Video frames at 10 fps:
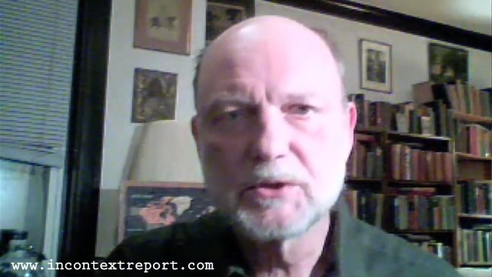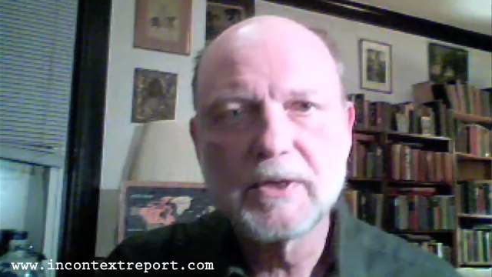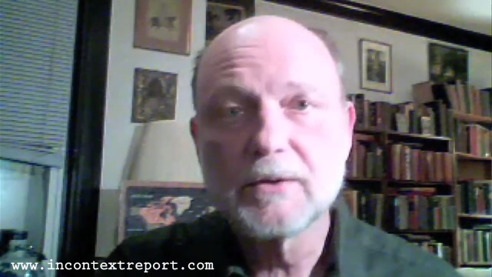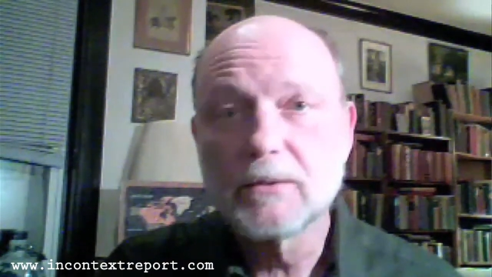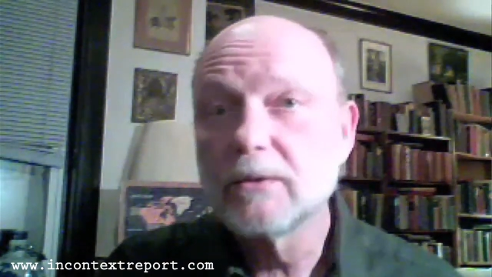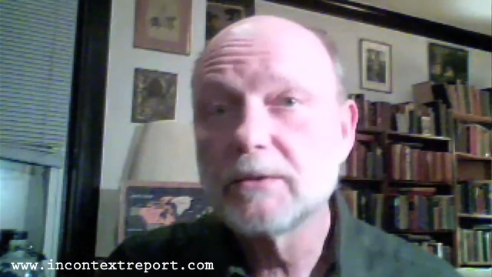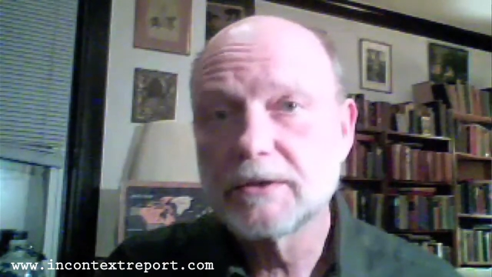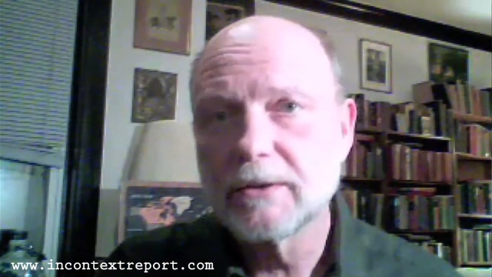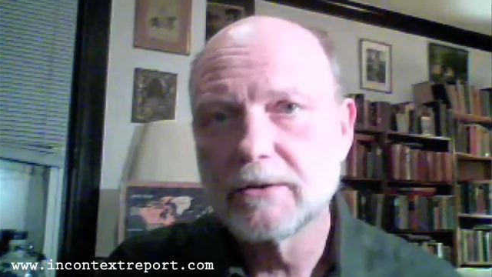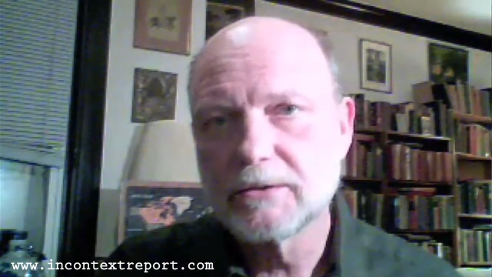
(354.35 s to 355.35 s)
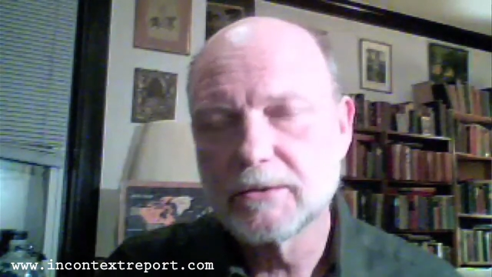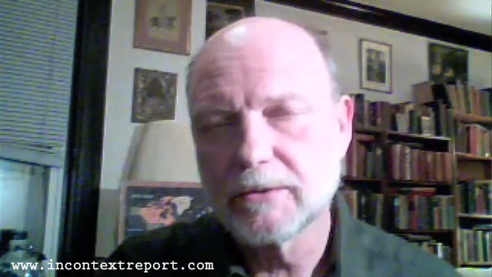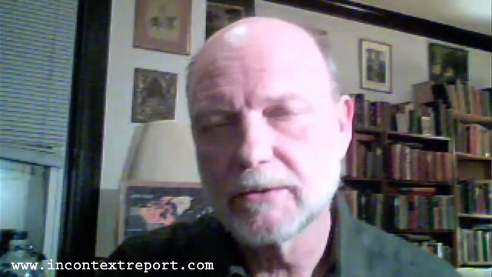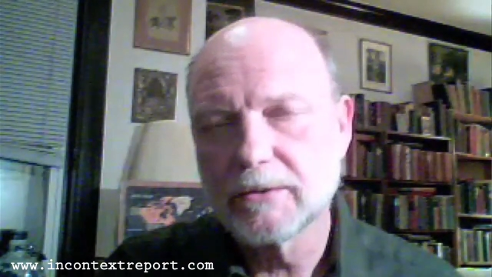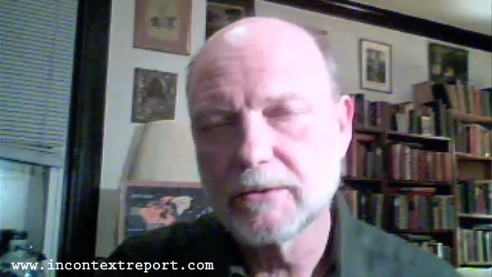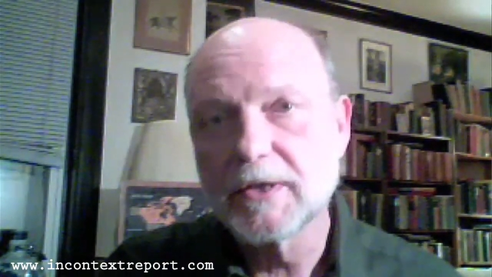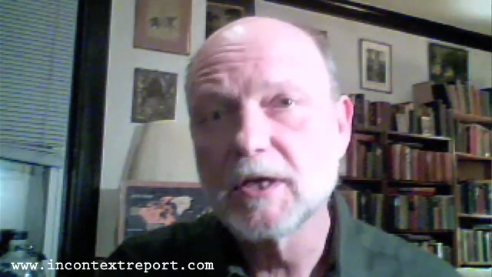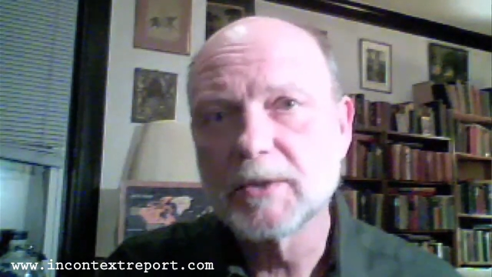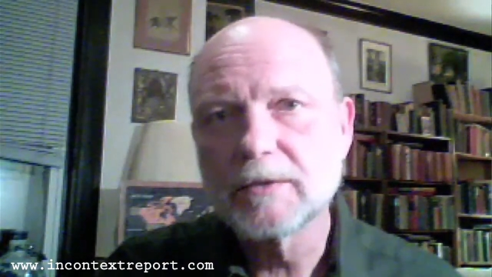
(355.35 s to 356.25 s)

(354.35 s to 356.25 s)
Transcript: upon their own territories in the imminent